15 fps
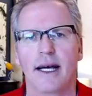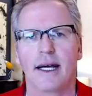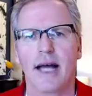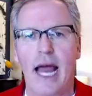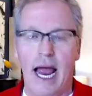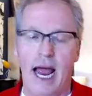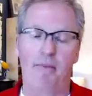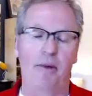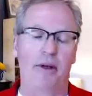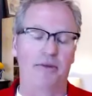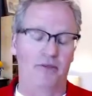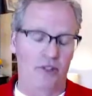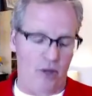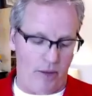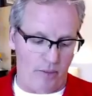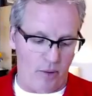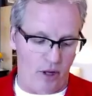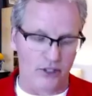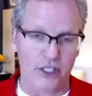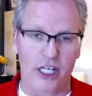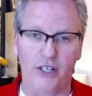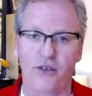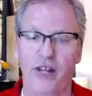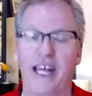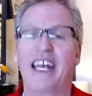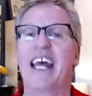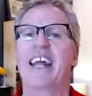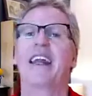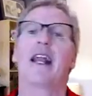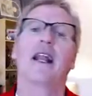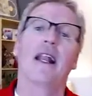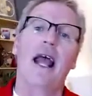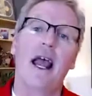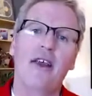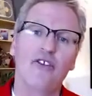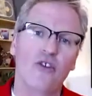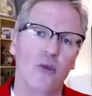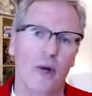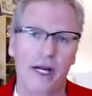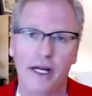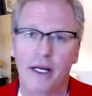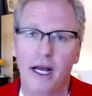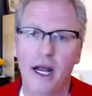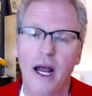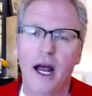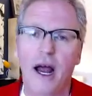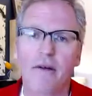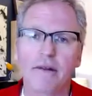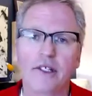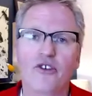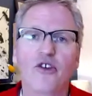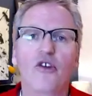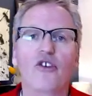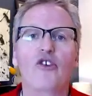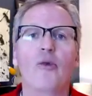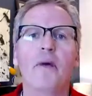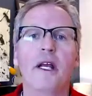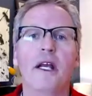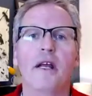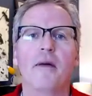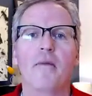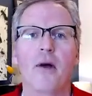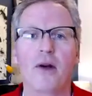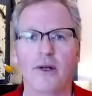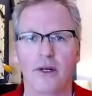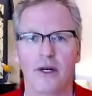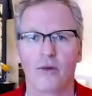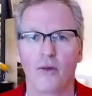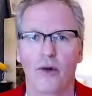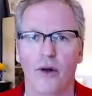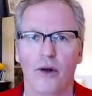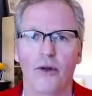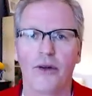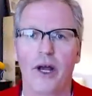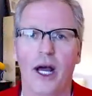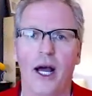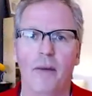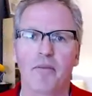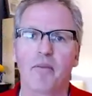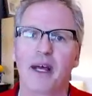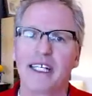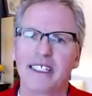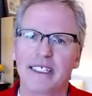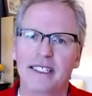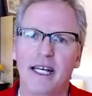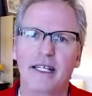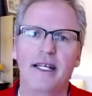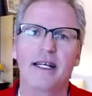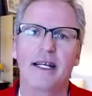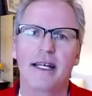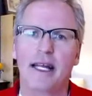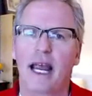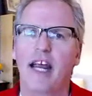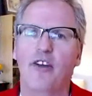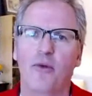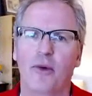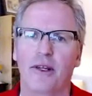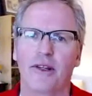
happen. So I apologize for that. And then last week, I was at Social Media Marketing World, my second engagement